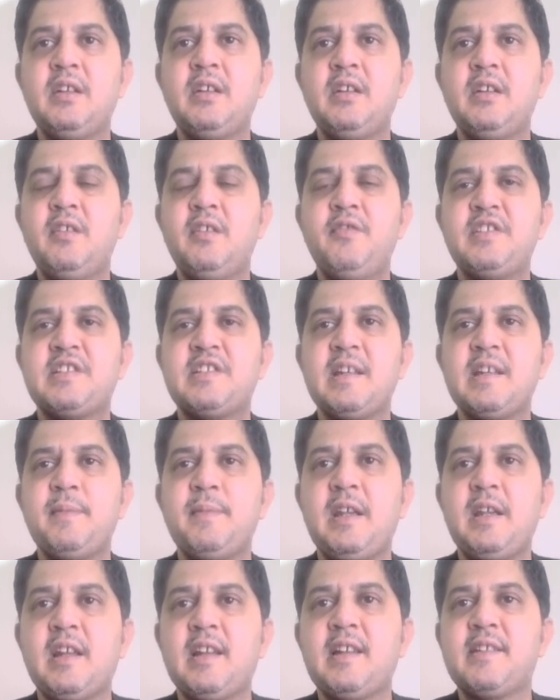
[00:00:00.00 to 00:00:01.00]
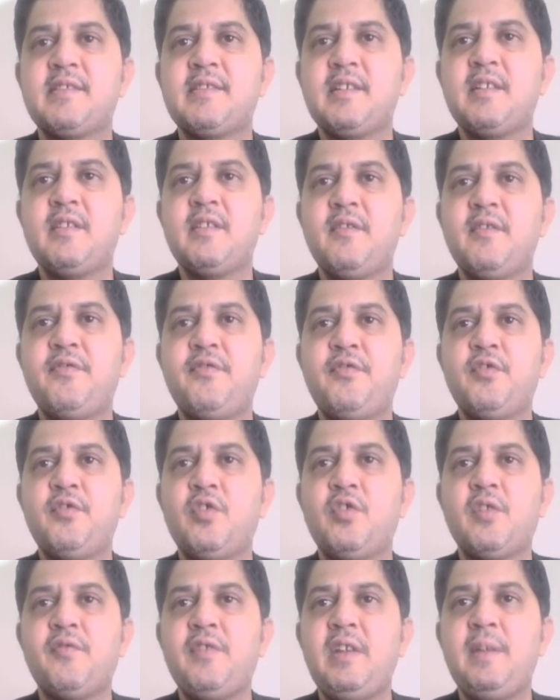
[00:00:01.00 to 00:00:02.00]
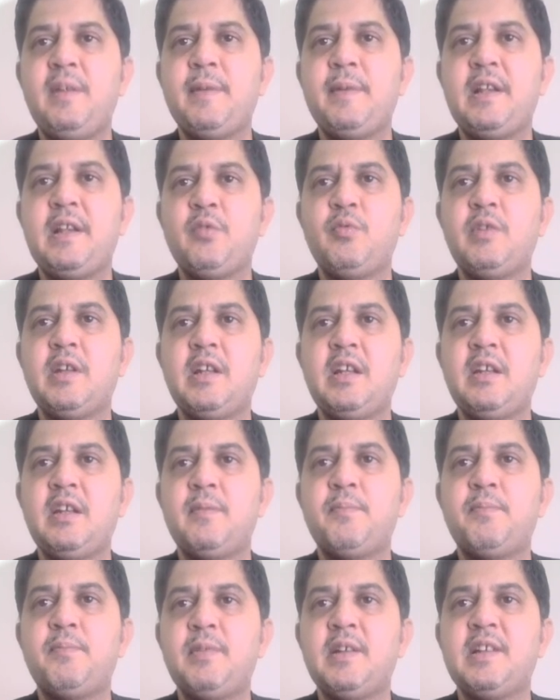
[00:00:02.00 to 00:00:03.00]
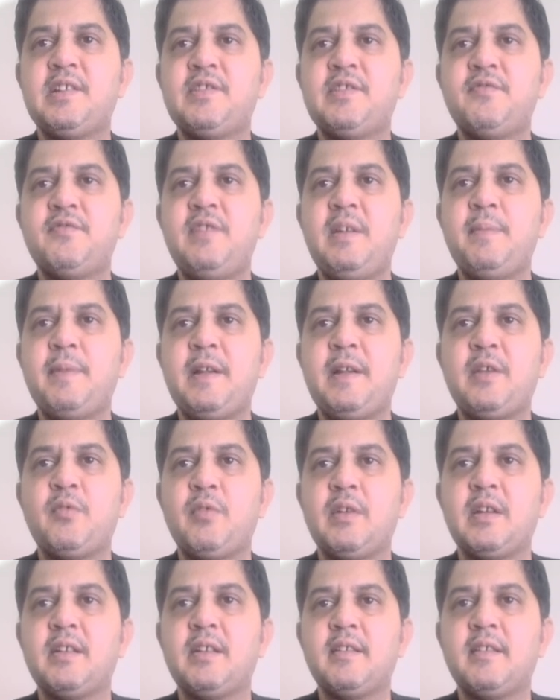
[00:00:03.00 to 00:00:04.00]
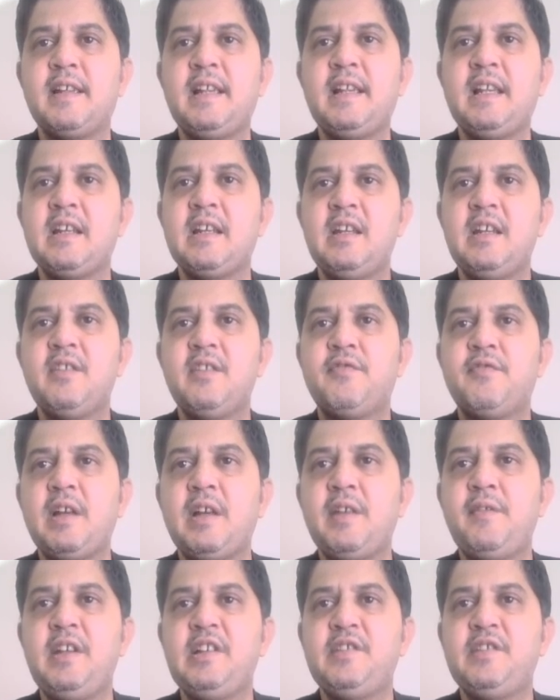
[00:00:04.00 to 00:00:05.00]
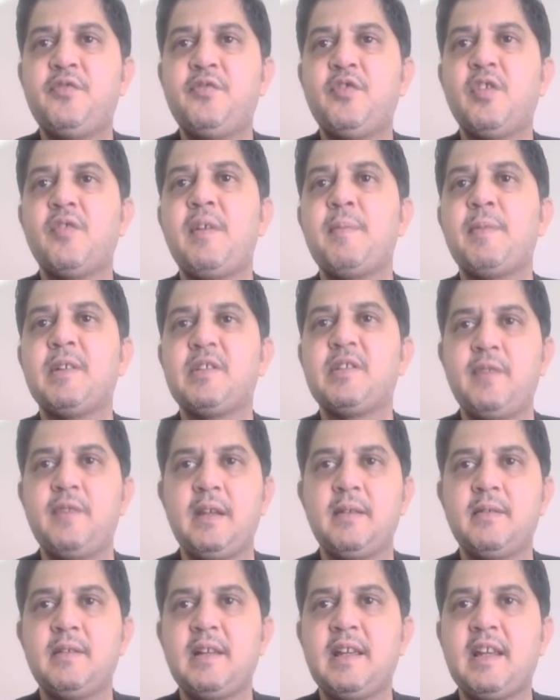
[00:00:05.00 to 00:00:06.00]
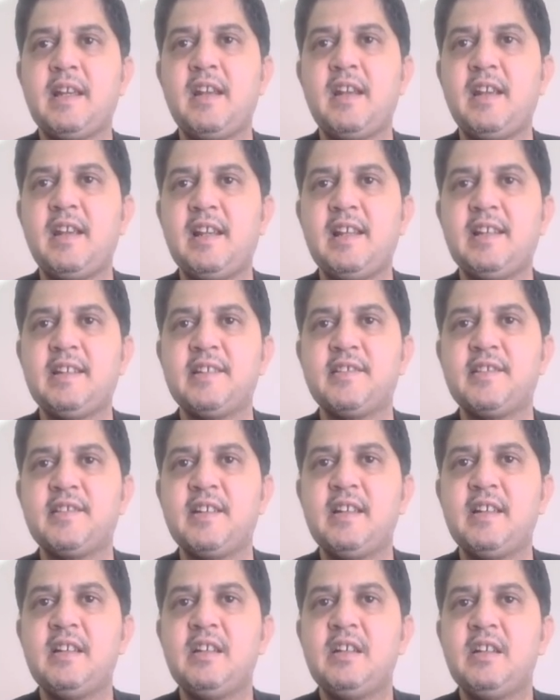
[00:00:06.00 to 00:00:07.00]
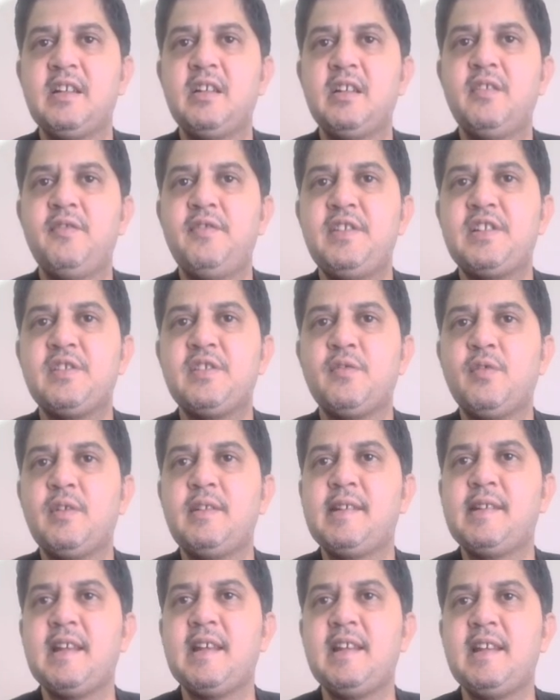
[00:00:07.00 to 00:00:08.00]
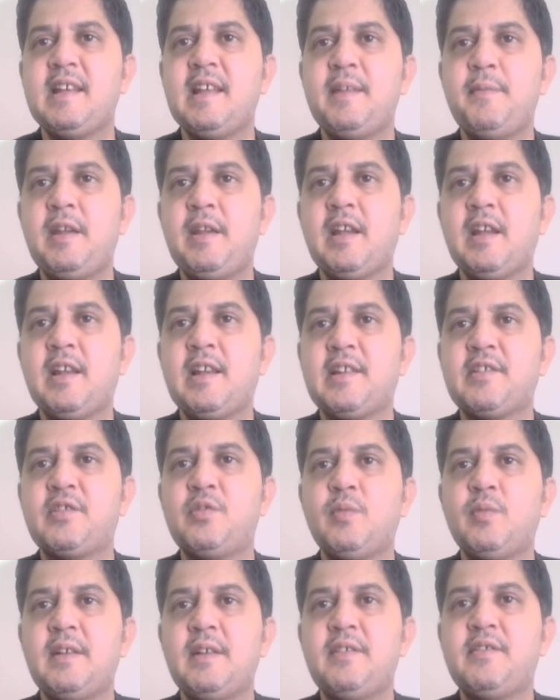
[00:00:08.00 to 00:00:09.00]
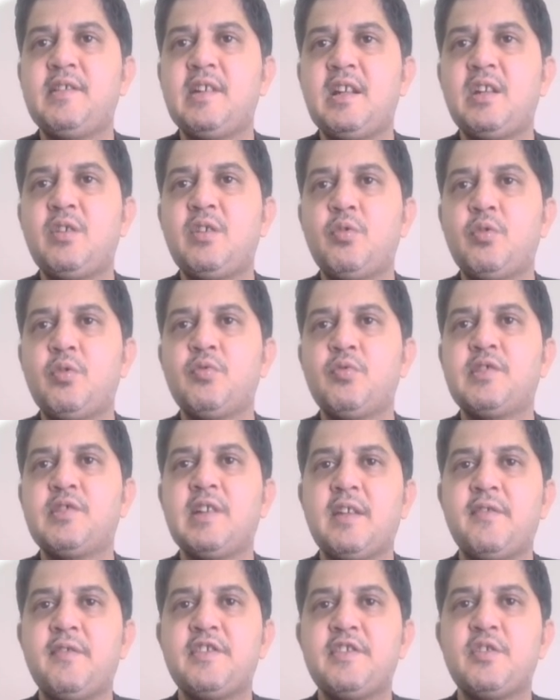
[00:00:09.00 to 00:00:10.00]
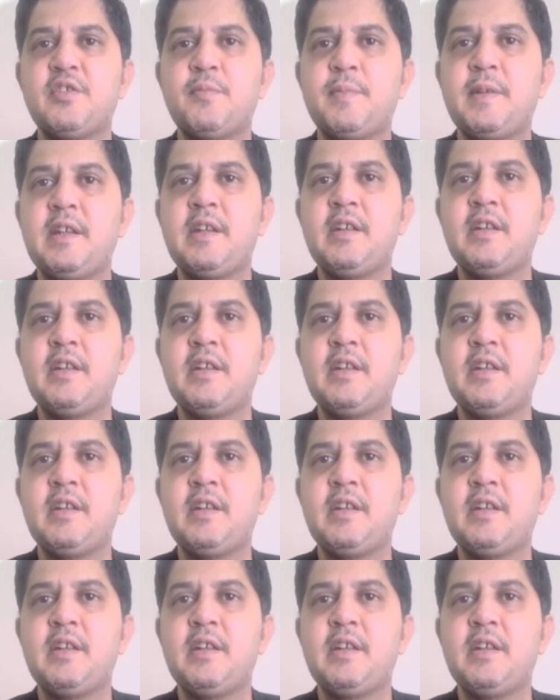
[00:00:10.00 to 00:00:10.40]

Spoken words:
which can be written as 4V by 2L plus V by 2L, right? 5V is 4V plus V. I can write like this, which once again can be written as 2 1s are 2 2s are, which will be